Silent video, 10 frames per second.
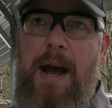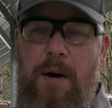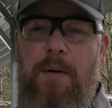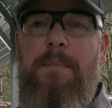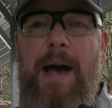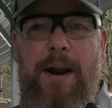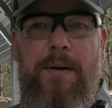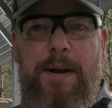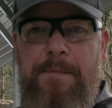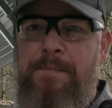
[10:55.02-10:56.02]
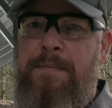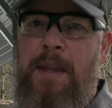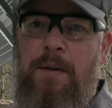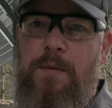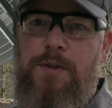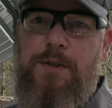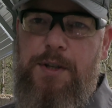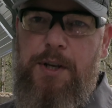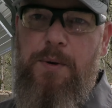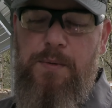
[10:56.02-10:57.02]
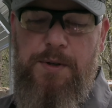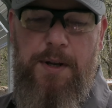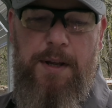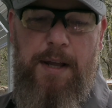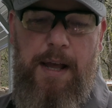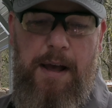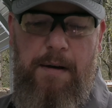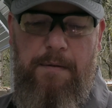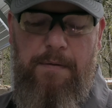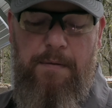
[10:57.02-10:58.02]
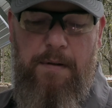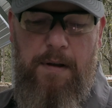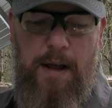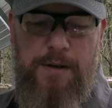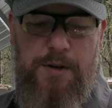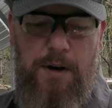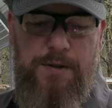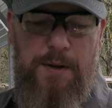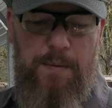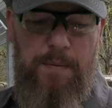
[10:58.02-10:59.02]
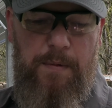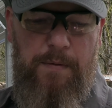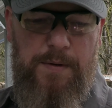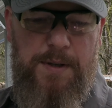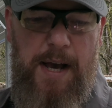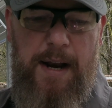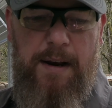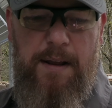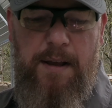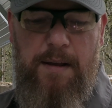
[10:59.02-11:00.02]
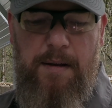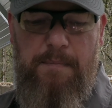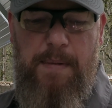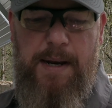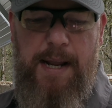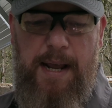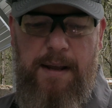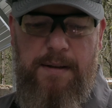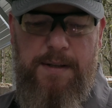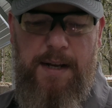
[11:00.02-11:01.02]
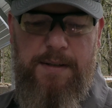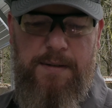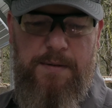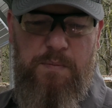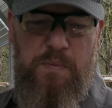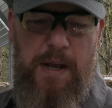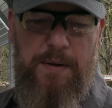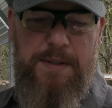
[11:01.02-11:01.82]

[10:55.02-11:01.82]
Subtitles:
hour battery, which is huge. I charged it when we first got it Monday. Today's now